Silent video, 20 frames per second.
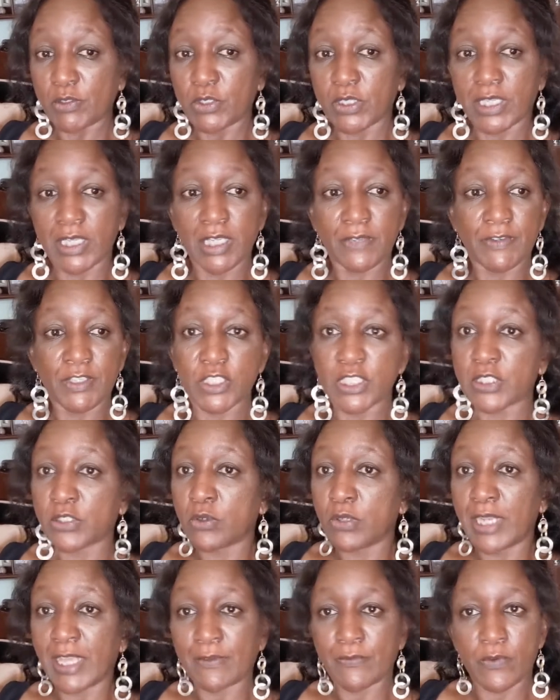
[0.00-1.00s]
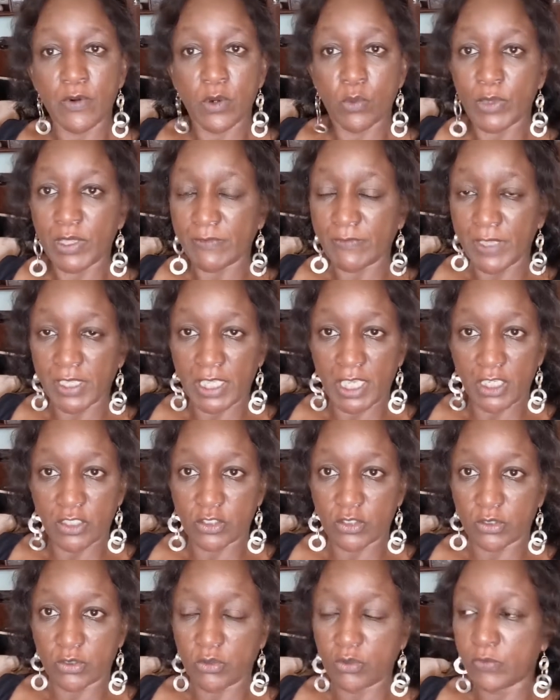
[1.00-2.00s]
You can even just go like for a week
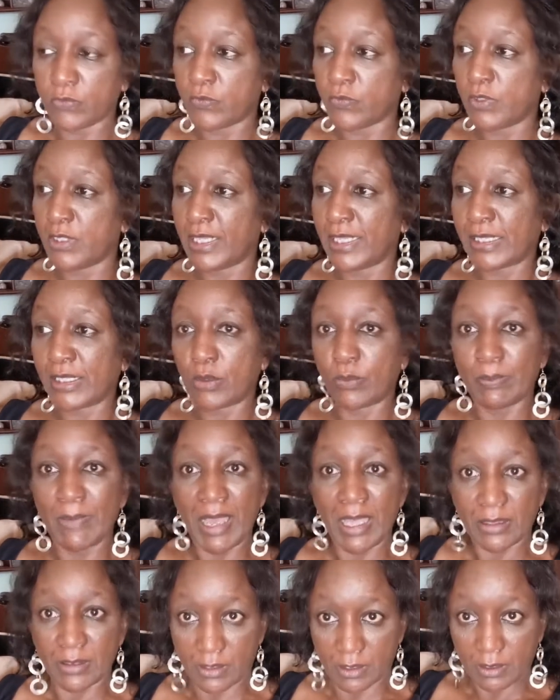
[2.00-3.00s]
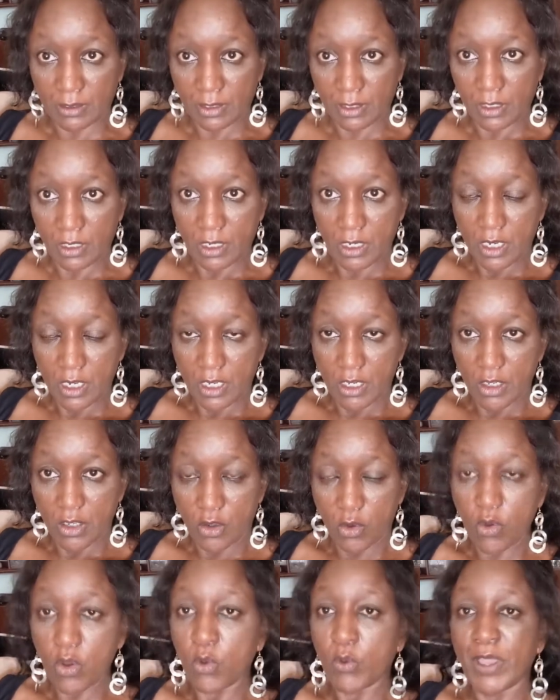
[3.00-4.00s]
vacation. Go for like a month.
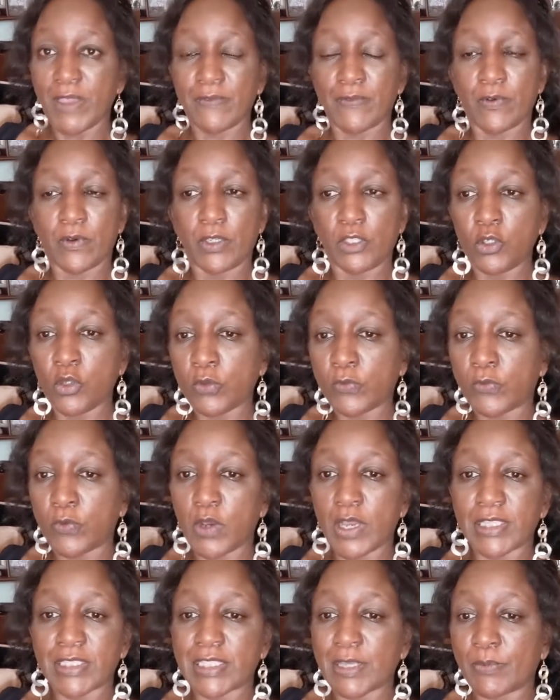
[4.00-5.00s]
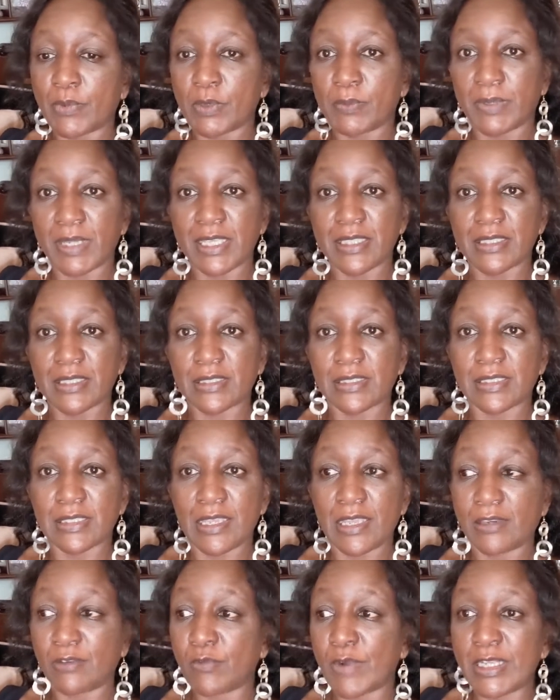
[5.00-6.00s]
Go away for, look for a separate place
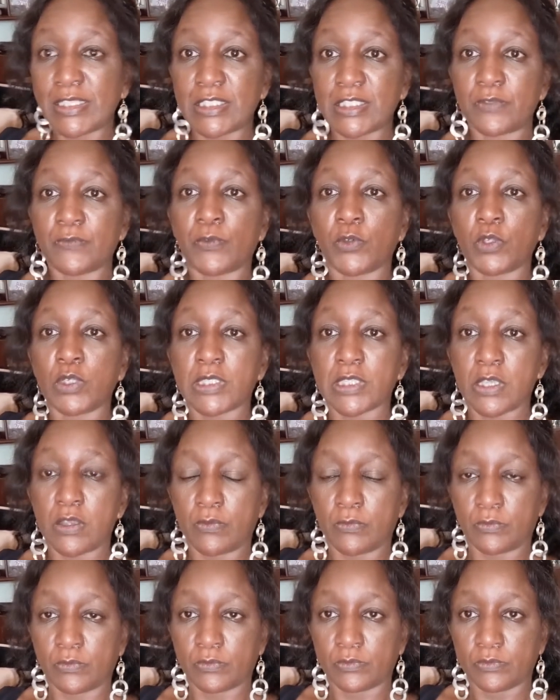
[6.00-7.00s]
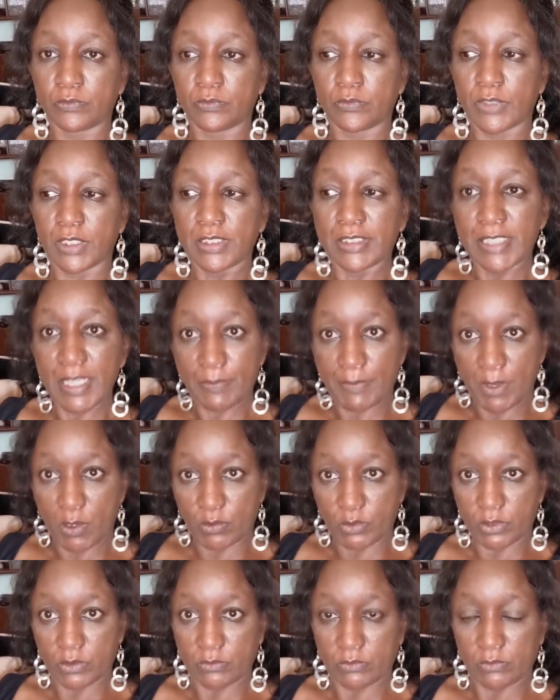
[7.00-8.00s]
and rent it for yourself. Step out.